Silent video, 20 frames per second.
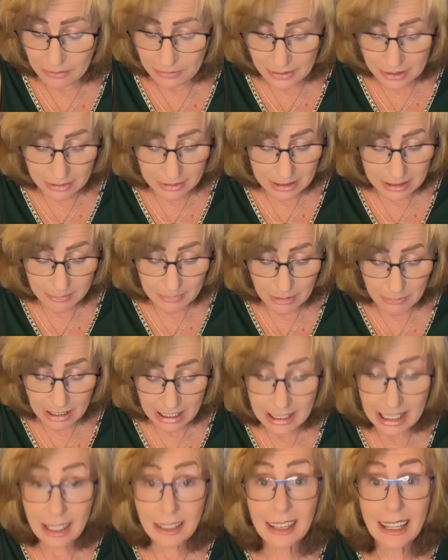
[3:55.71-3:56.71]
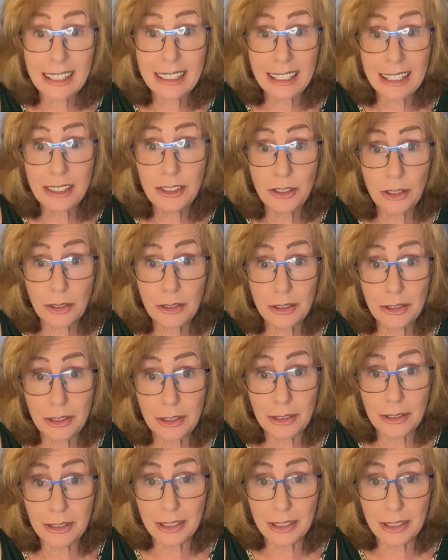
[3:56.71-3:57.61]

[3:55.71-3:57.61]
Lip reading: feels to me right now, like it's your turn.